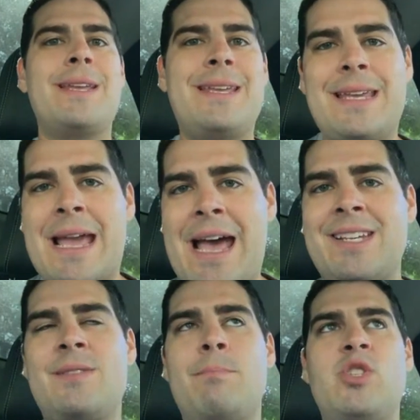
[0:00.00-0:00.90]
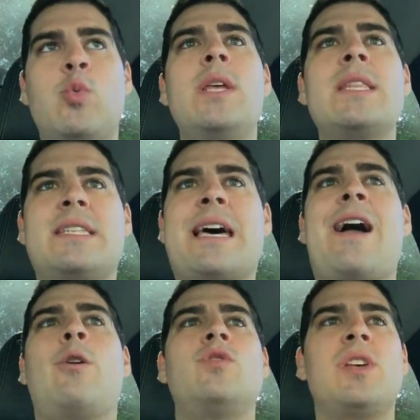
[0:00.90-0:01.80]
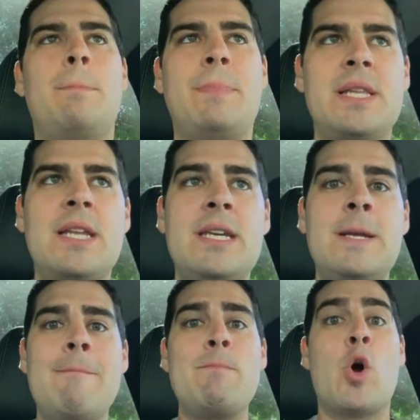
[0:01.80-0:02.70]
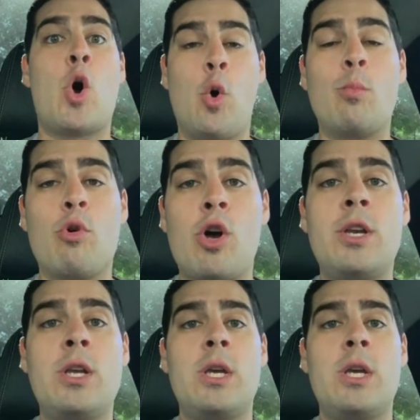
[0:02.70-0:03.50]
he has between the tackles ability, home run